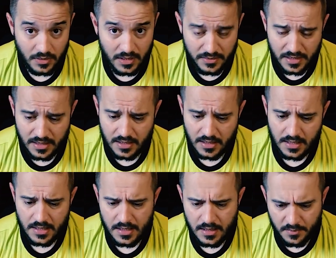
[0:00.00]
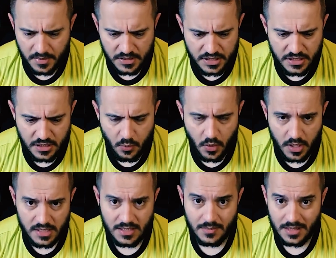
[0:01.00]
I think Mancini
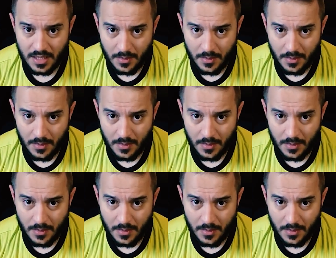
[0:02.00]
wanted something